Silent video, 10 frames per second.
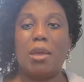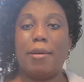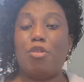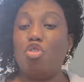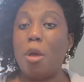
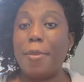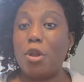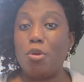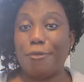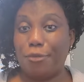I don't know how
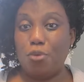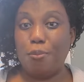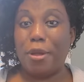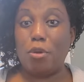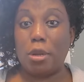many of you,
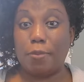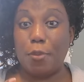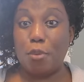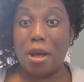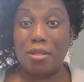but I know that
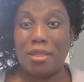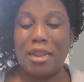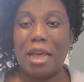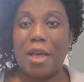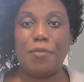people out
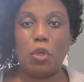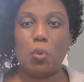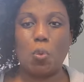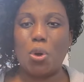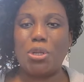there that have
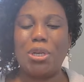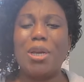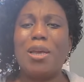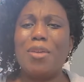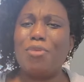this word.
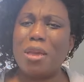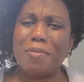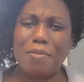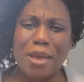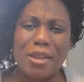If you're a
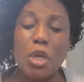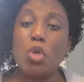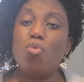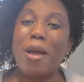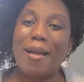man,
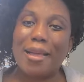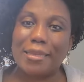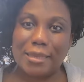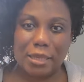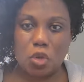you are
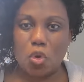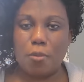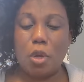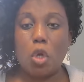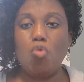
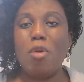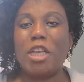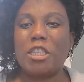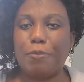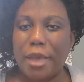handsome, you
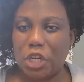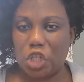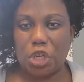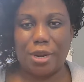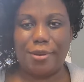are
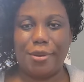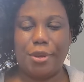special.